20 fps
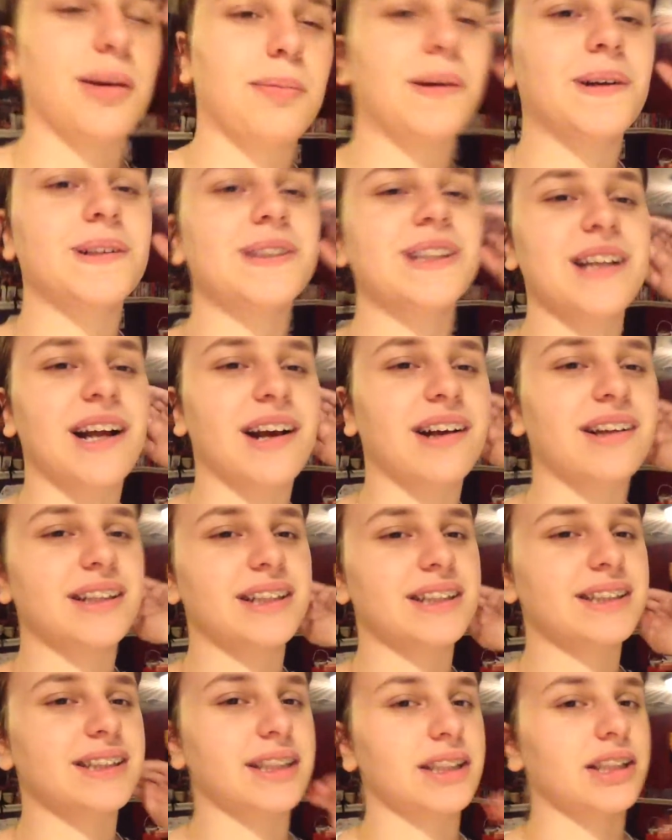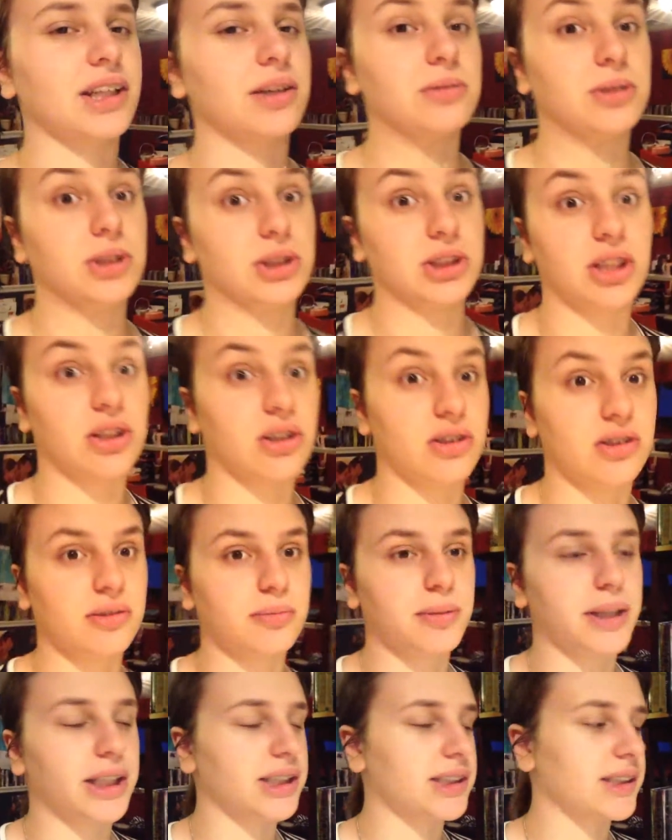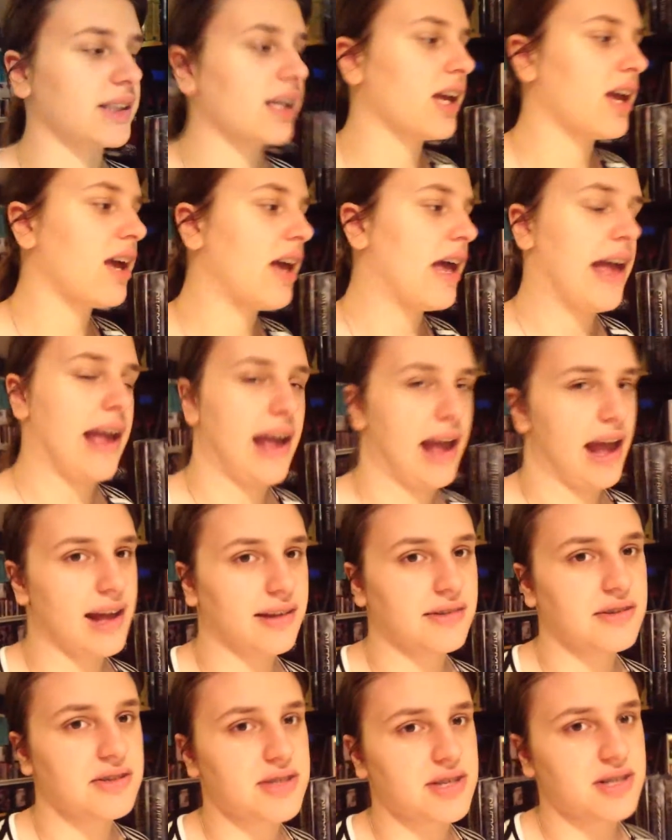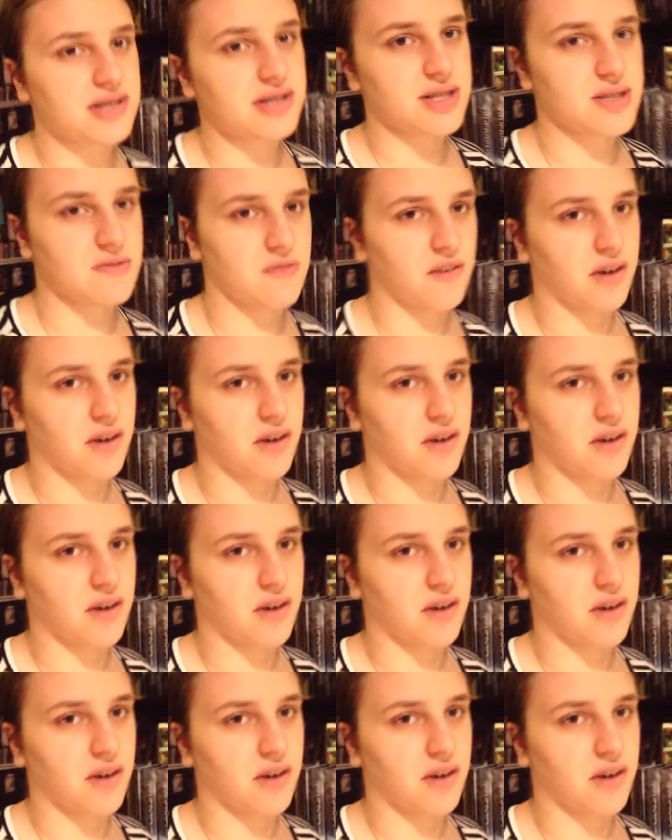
their personalities, like, they would just get along because Allison is